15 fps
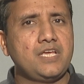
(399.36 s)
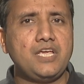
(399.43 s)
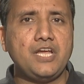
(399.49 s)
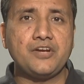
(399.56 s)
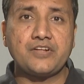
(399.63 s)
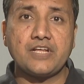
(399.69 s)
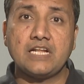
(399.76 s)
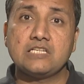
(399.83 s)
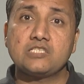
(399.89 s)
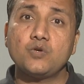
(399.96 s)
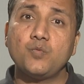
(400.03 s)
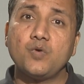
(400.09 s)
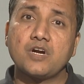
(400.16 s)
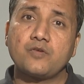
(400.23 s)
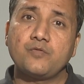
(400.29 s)
It can also
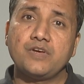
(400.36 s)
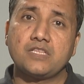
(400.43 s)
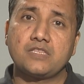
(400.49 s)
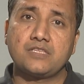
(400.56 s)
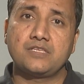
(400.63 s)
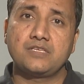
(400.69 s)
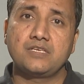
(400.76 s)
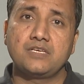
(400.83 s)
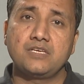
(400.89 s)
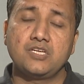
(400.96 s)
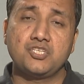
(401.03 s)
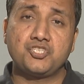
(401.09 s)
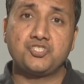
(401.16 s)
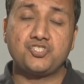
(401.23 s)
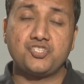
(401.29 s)
work with
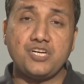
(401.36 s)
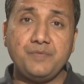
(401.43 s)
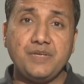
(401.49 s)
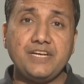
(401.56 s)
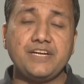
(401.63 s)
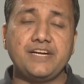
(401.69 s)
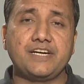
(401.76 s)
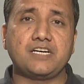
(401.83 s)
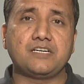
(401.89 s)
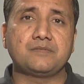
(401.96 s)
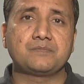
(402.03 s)
streaming data